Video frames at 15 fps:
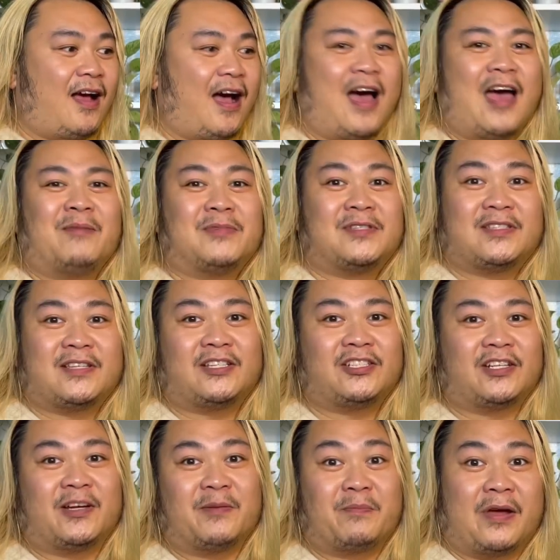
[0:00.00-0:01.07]
I'm such a
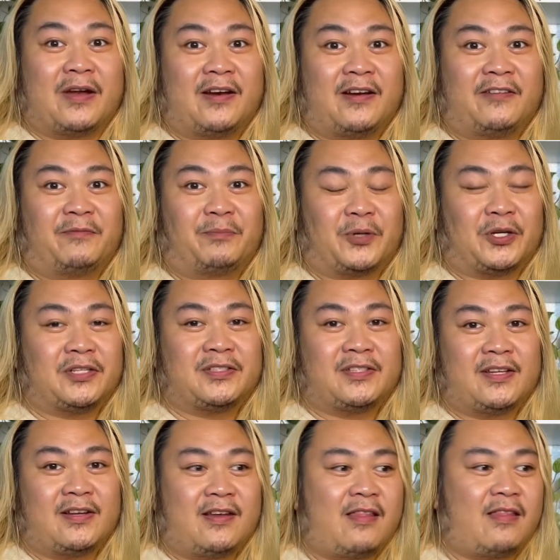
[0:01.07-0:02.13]
competitive
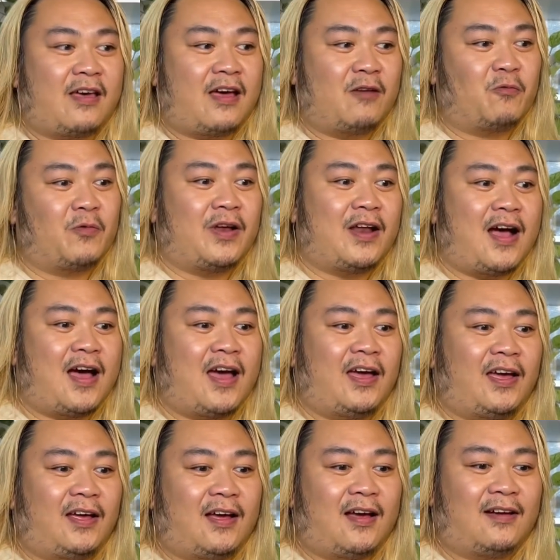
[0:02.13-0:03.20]
person that when I